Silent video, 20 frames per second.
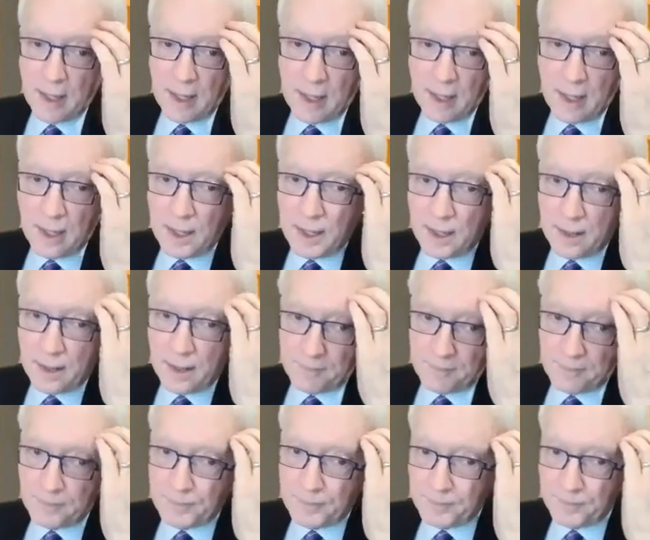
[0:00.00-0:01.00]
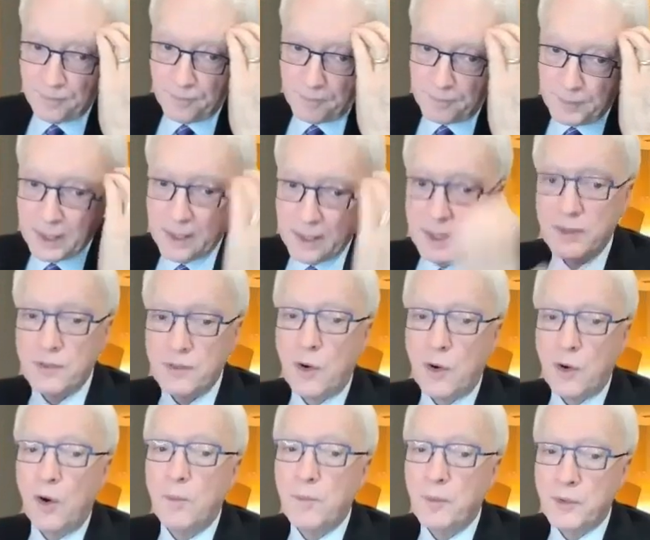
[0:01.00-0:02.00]
Uh, um, because
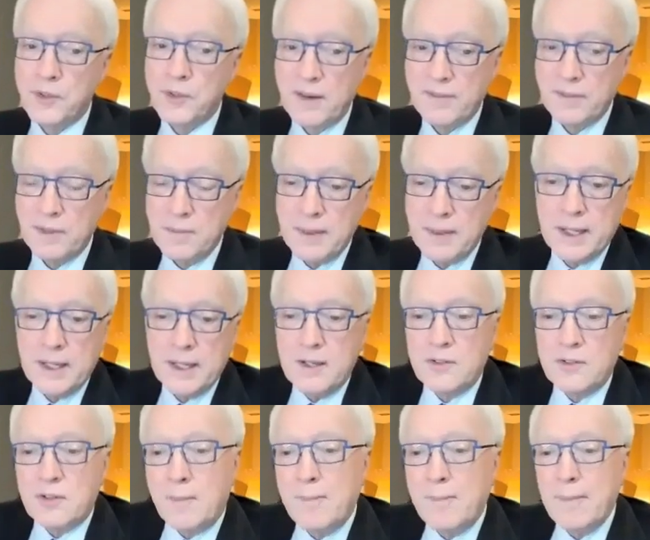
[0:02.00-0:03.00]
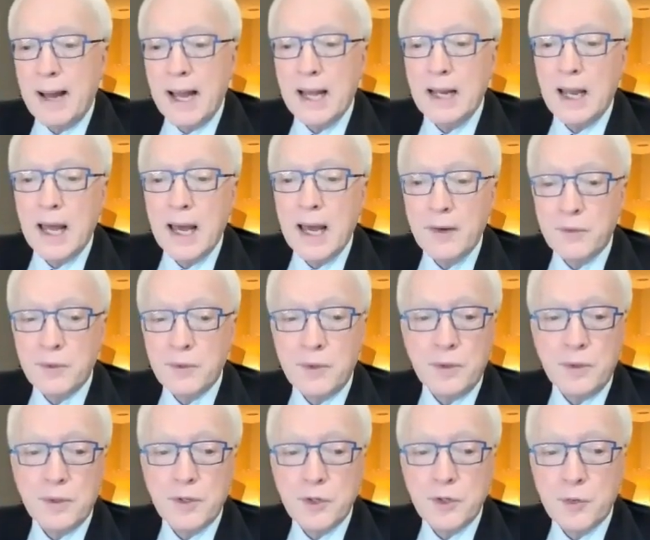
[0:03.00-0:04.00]
almost everybody is a
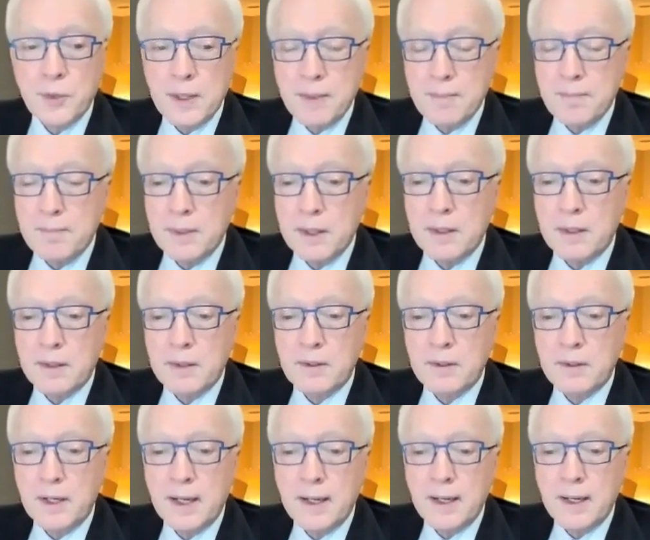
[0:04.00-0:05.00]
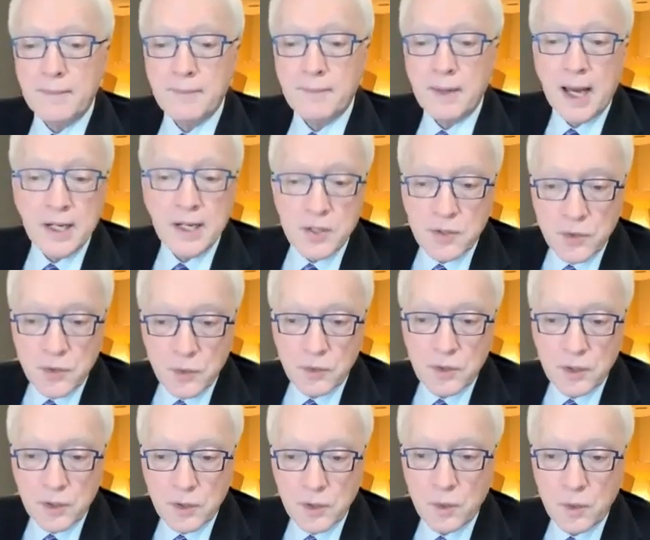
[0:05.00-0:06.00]
bilateral treatment, I just
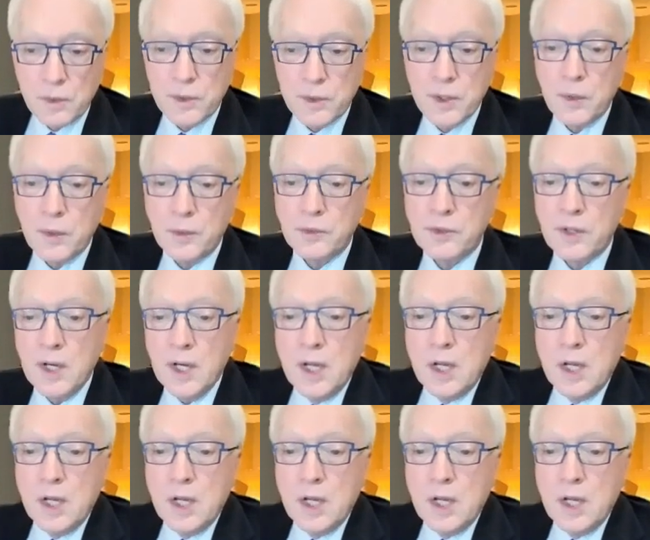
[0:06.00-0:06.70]
use the total dose.